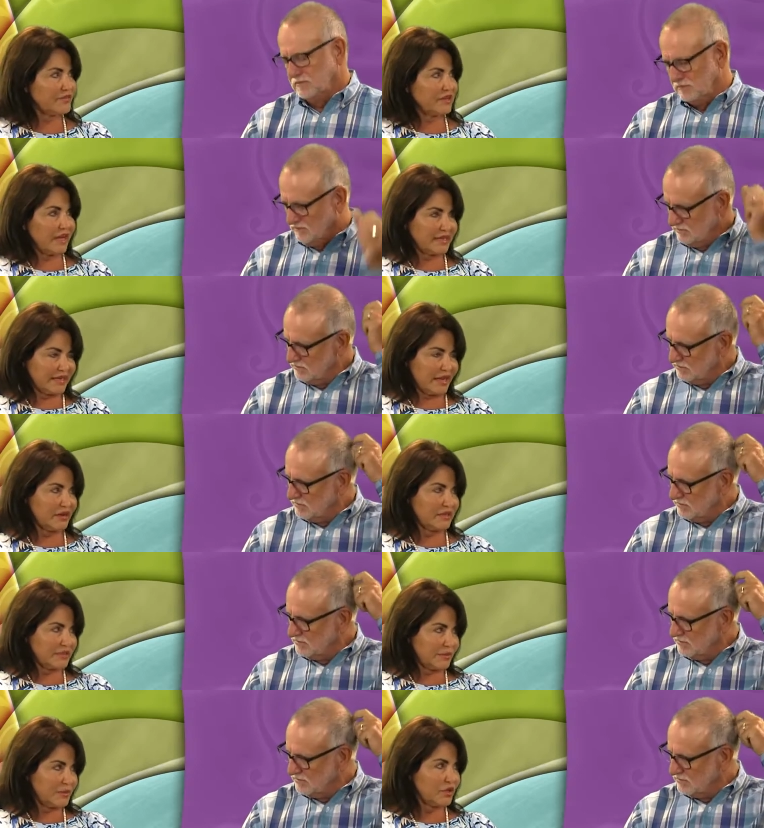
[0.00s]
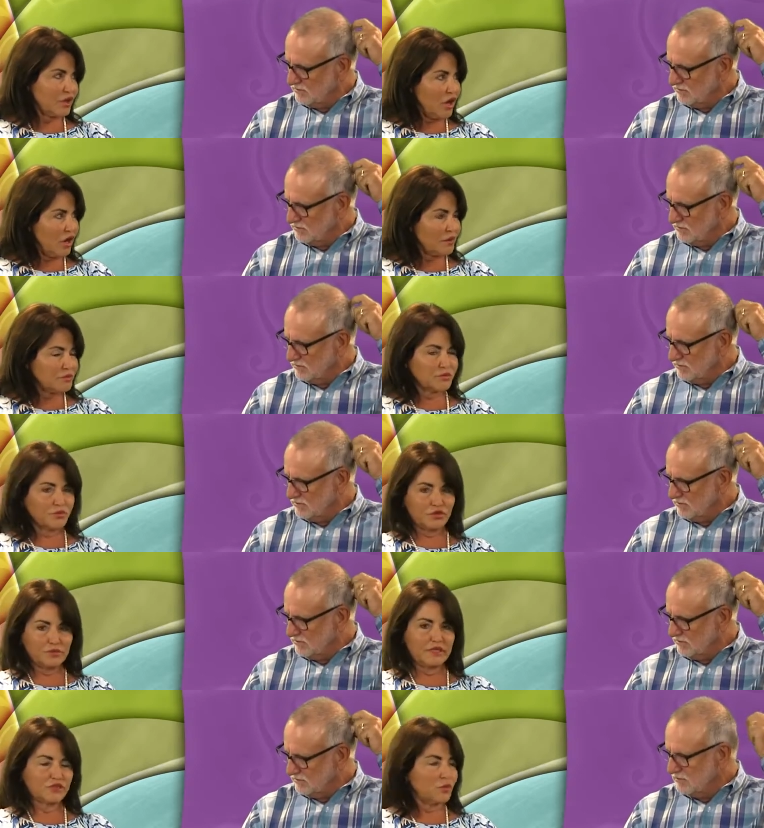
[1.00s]
Speaker 1: have to cut down on some of the carbs, which
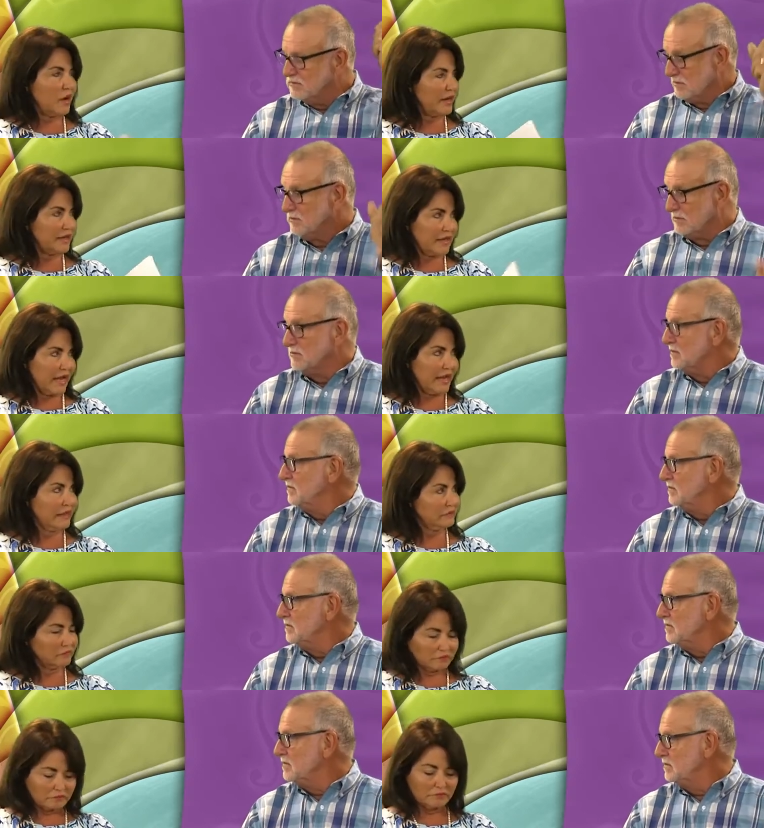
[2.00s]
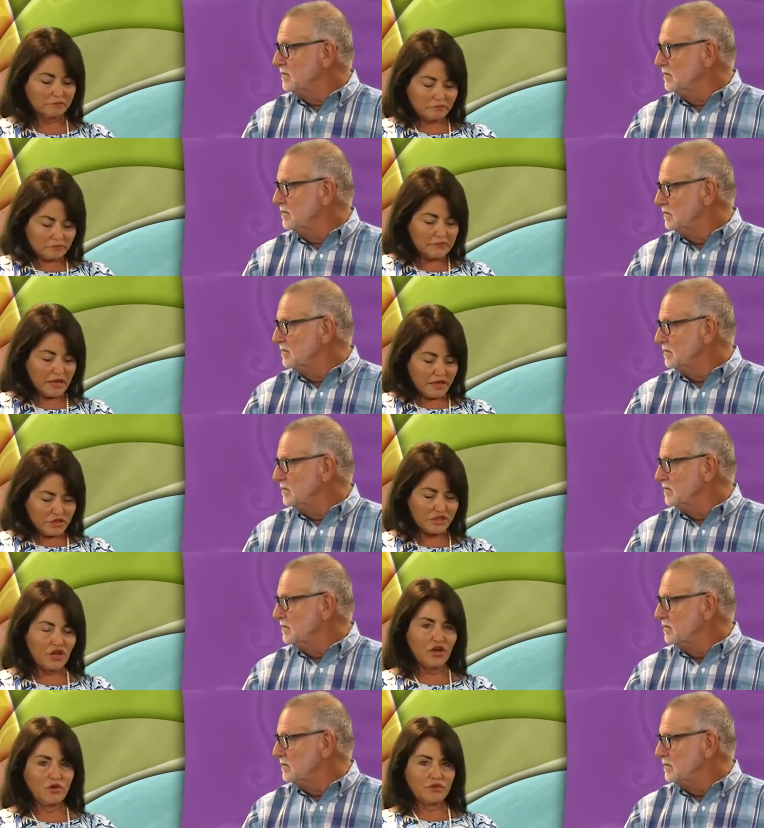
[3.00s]
means wine at night. Mm-hmm.
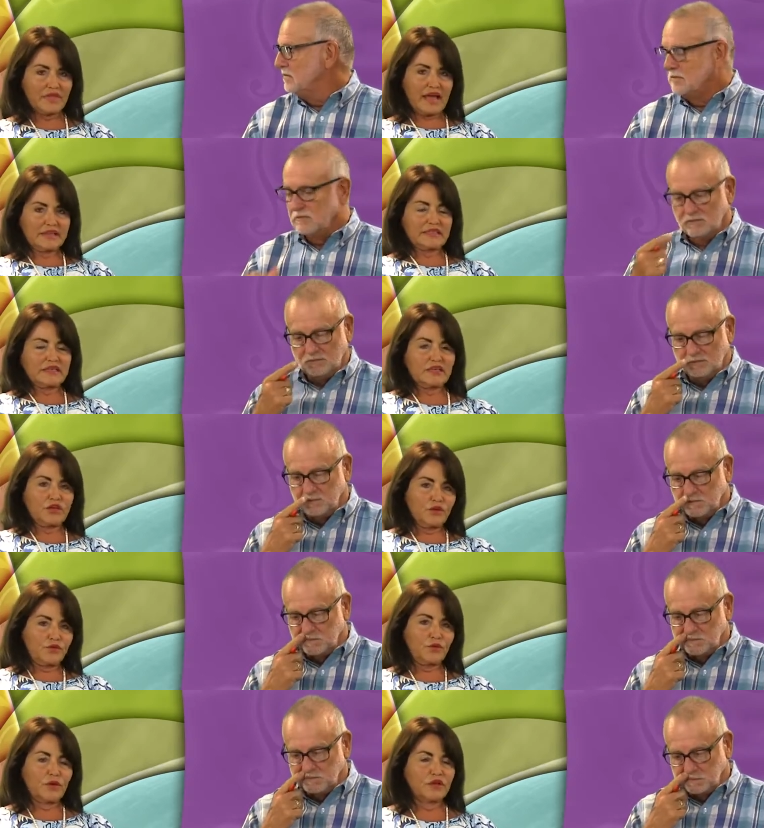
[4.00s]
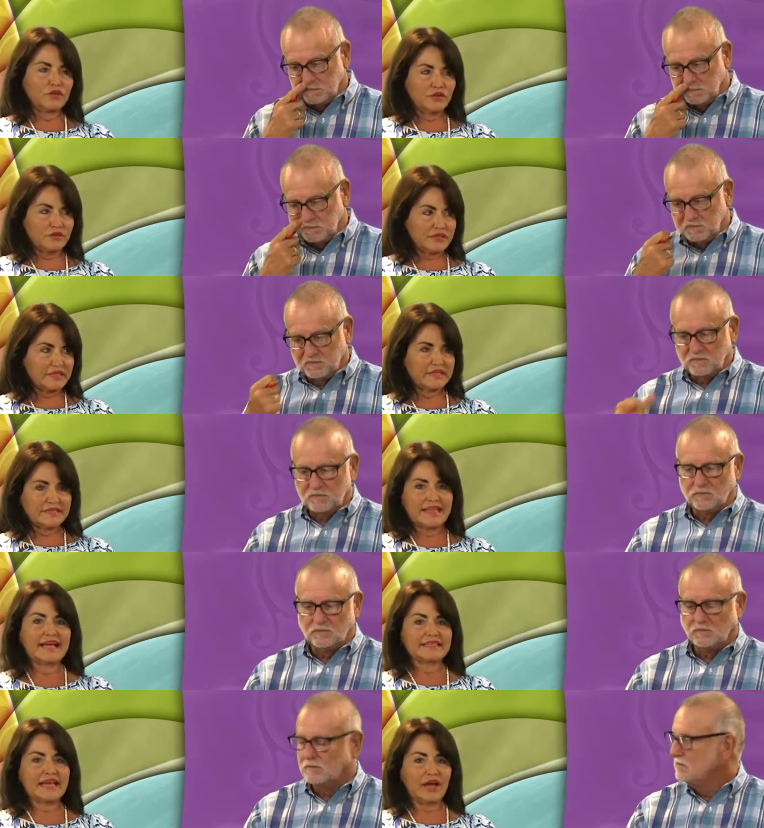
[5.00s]
So that's you know if you want to lose this,
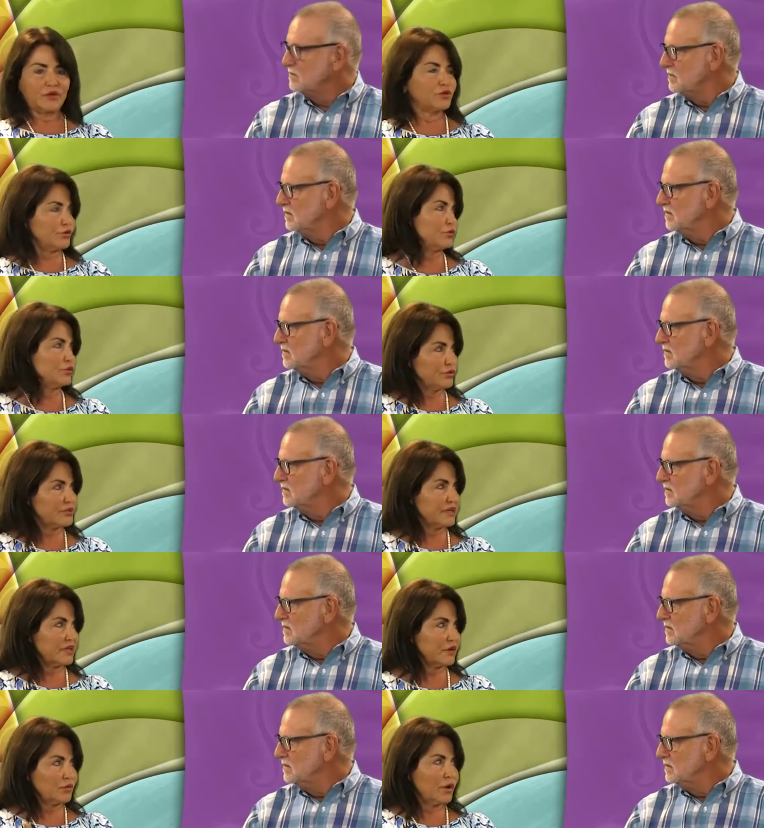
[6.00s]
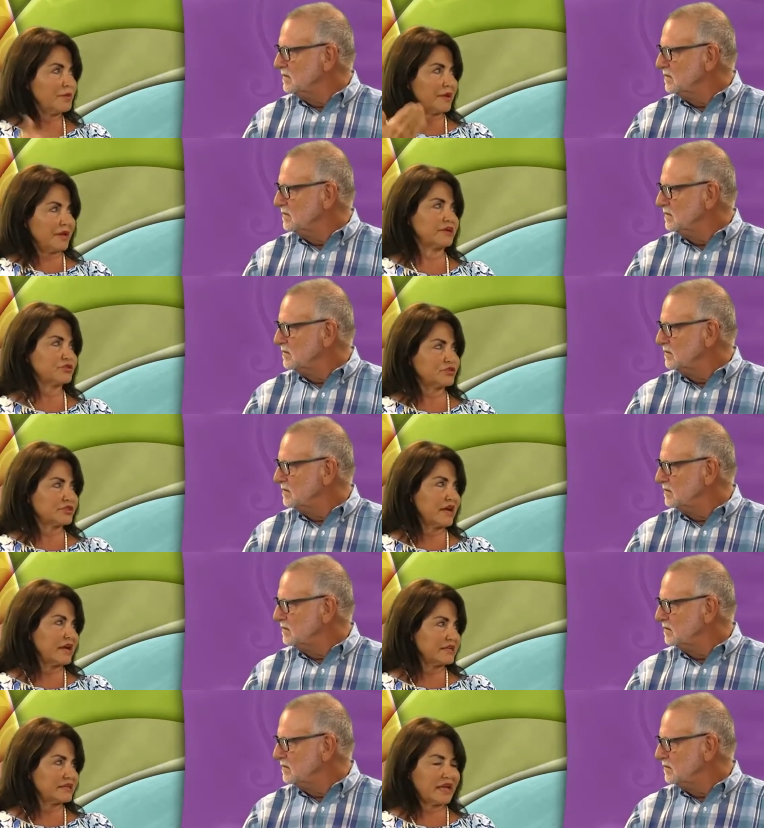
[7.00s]
that's how you lose it: aerobic
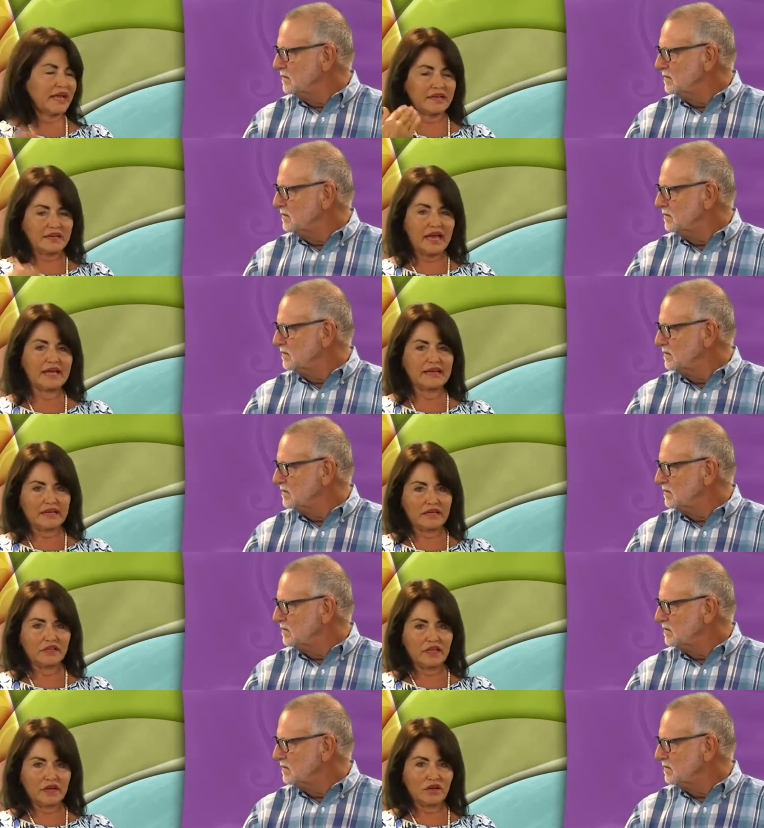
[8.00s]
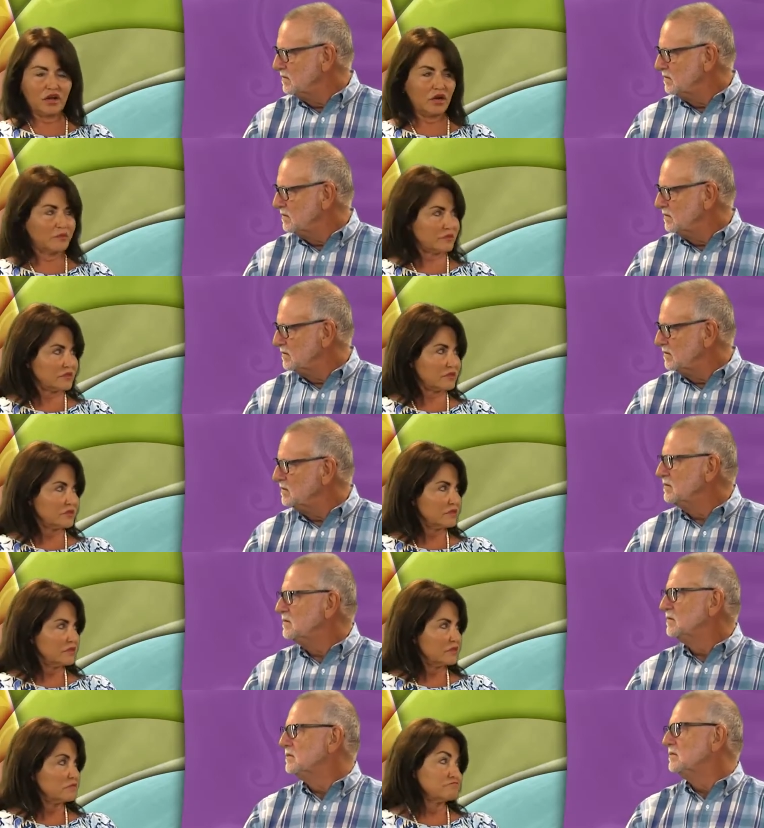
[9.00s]
exercise and not eating a lot of carbs.
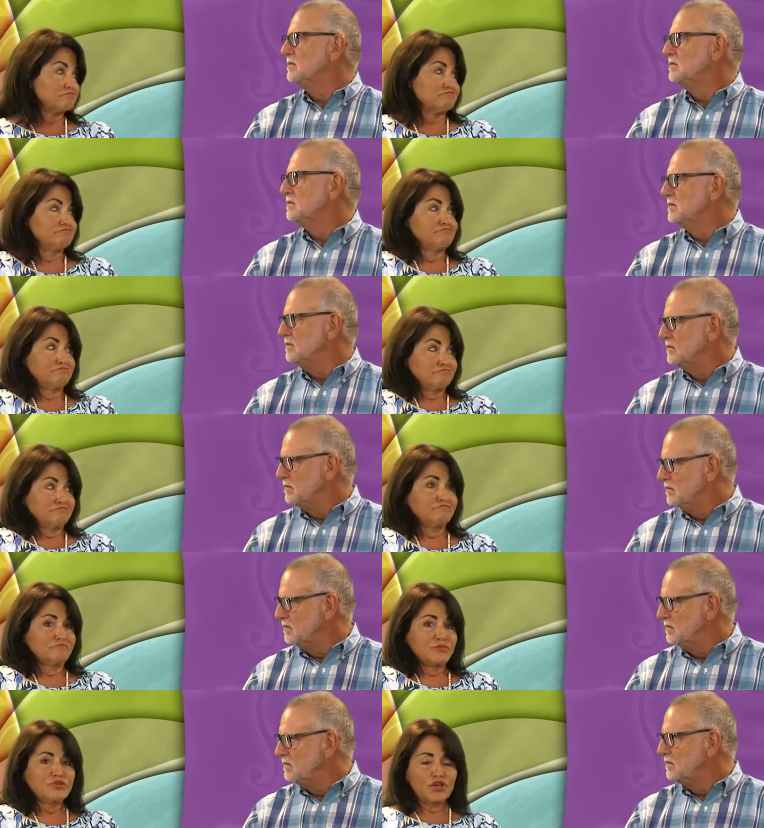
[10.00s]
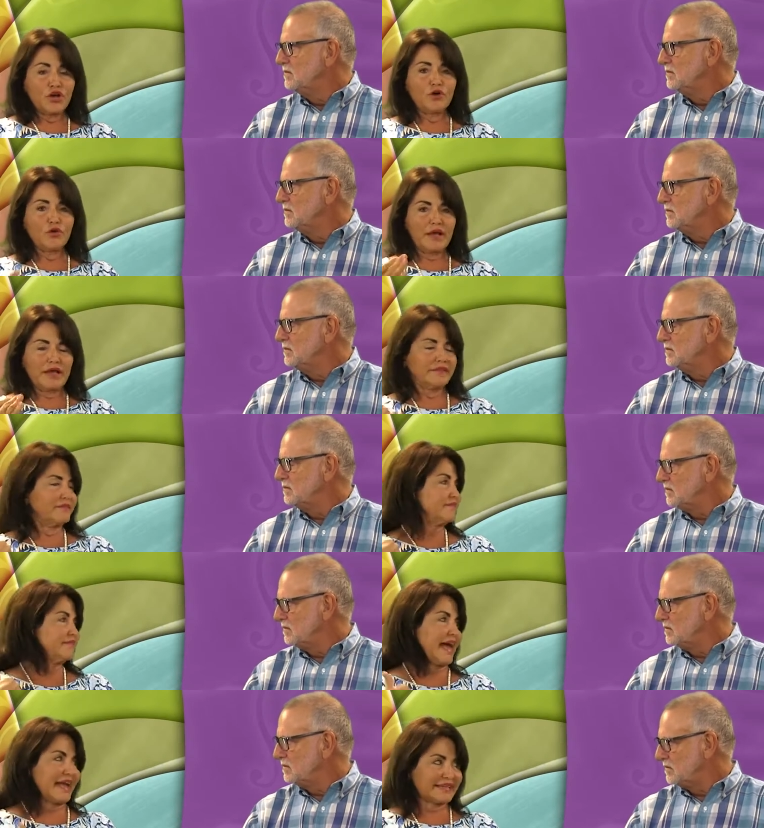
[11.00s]
So
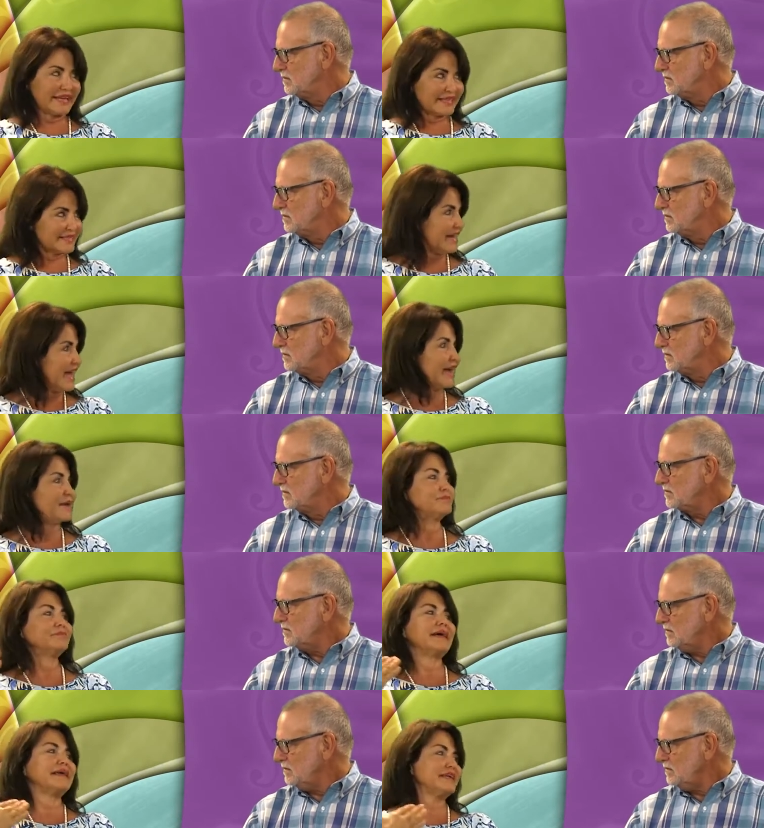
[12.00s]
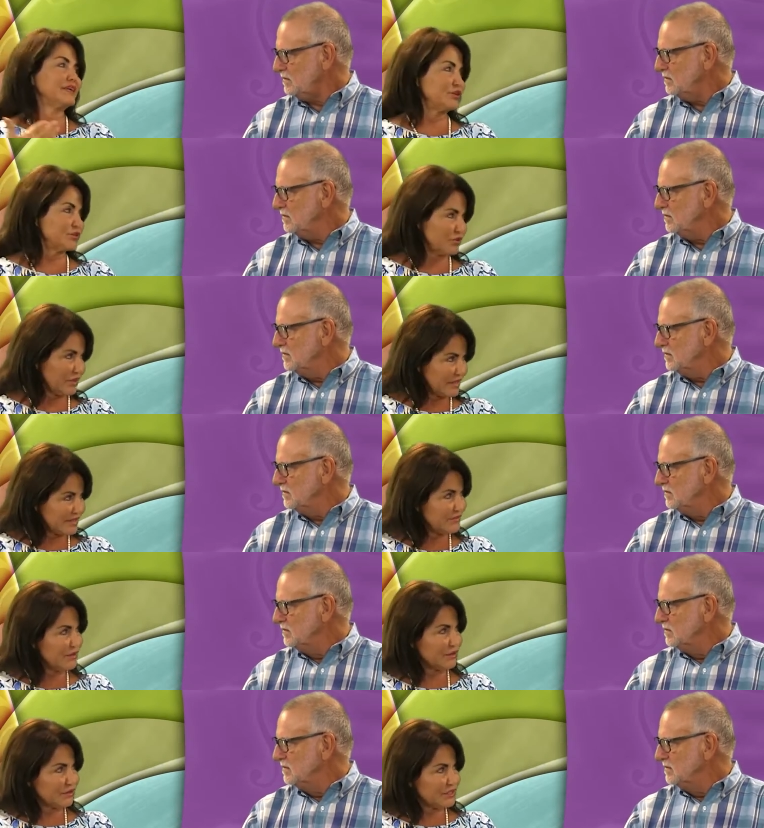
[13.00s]
that takes time and it usually is
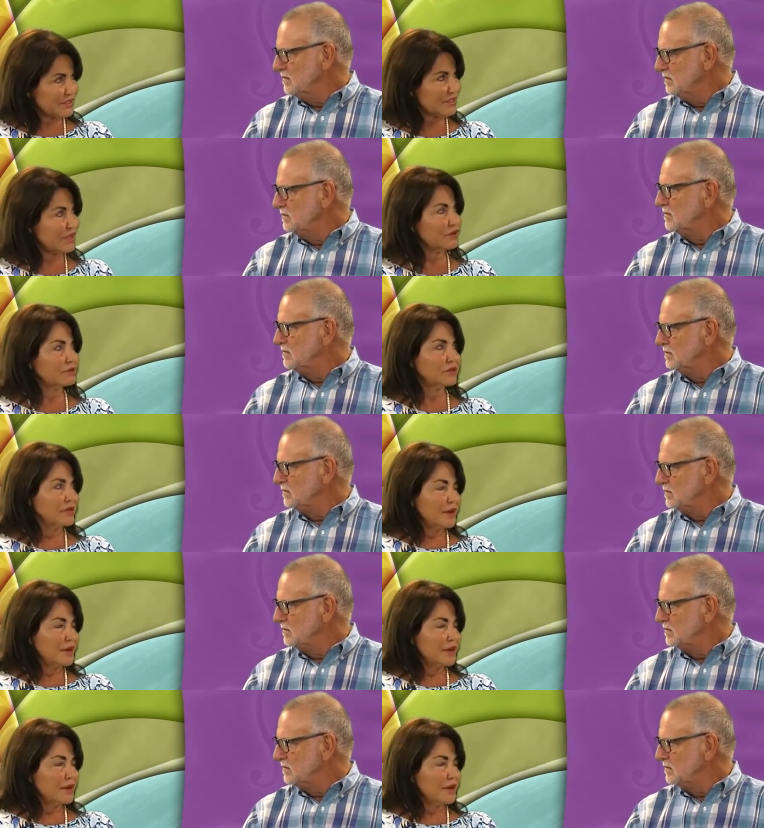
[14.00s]
fairly slow.